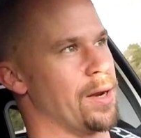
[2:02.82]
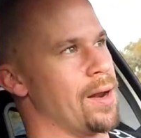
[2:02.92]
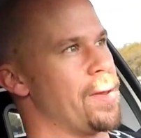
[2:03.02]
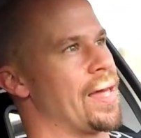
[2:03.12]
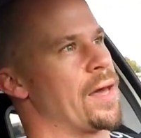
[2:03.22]
know
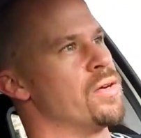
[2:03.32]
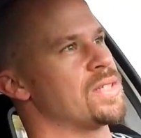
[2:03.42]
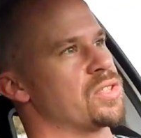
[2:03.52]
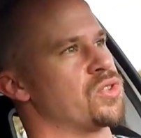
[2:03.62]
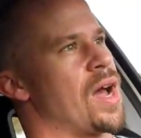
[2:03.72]
what I mean? I always
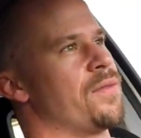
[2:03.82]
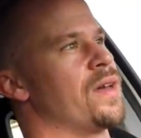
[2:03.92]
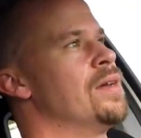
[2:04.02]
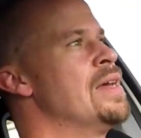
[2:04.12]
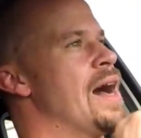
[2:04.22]
like to drive
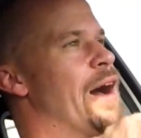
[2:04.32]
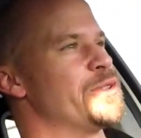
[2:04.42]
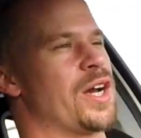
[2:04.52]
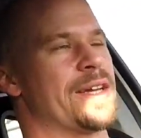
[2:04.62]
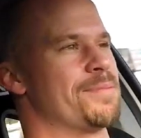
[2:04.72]
it. I
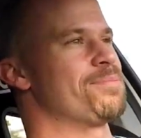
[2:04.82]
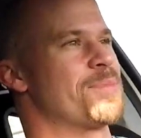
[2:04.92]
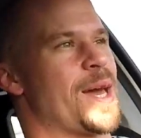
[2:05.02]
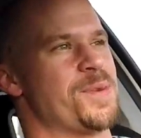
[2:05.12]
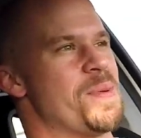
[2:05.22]
always try to
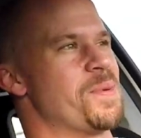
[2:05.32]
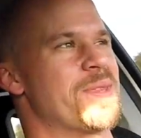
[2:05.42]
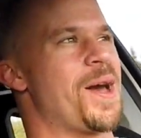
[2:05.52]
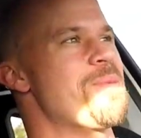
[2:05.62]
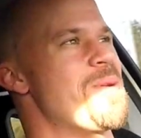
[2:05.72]
catch people
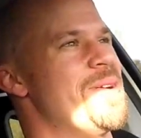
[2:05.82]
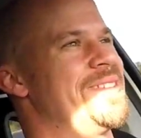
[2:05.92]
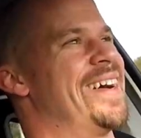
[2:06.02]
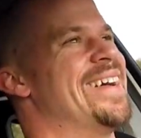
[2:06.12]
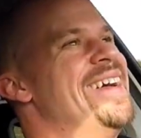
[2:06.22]
with the GoPros,
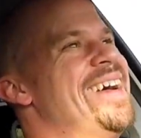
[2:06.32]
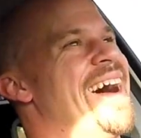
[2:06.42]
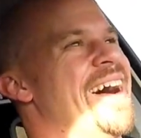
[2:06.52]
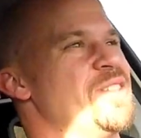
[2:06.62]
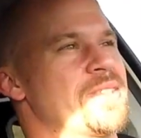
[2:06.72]

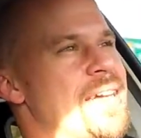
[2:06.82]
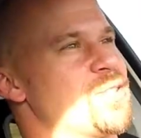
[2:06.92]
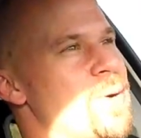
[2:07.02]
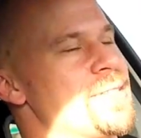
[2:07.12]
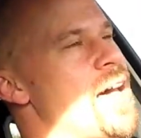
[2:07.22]
just in case
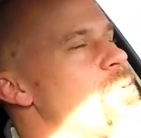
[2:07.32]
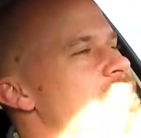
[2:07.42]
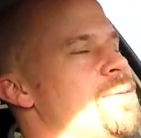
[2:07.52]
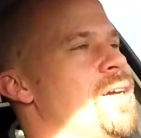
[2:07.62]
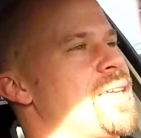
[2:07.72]
a race
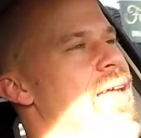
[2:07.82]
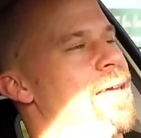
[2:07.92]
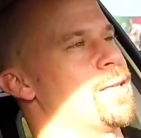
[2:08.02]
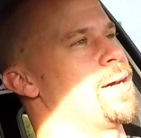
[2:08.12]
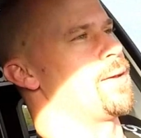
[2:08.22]
happens, something like
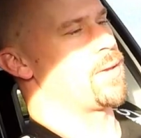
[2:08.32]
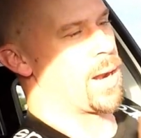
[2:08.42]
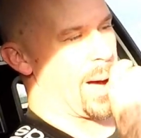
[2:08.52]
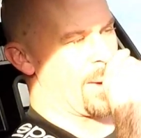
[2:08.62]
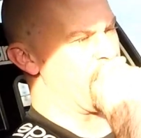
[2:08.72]
that.
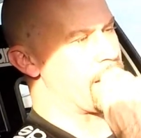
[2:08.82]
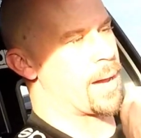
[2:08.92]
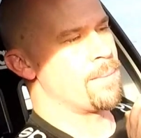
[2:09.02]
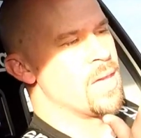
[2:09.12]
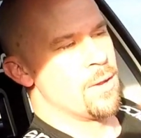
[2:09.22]

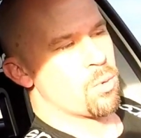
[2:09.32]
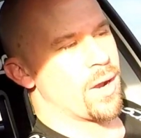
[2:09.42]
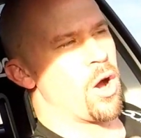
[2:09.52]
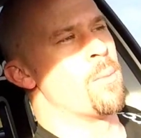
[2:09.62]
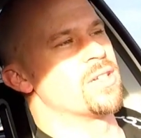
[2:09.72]
We're
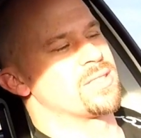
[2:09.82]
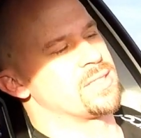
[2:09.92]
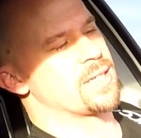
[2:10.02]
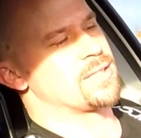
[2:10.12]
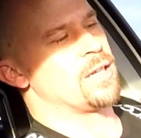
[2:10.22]
at
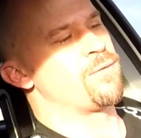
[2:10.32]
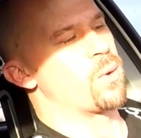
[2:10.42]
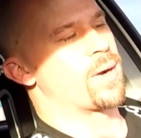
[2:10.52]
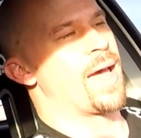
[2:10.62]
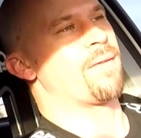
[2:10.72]
almost
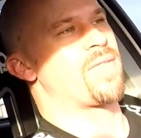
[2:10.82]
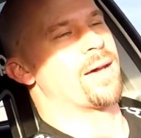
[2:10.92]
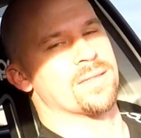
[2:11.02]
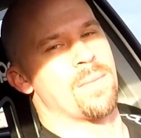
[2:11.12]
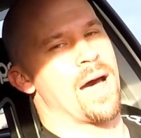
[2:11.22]
64,500
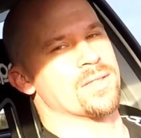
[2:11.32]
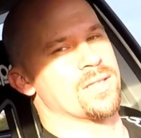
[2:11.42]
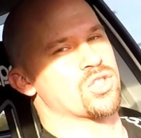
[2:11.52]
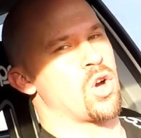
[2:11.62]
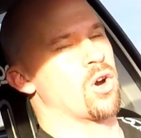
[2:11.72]
miles
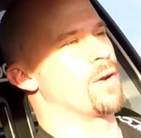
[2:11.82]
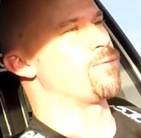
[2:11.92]
on this car in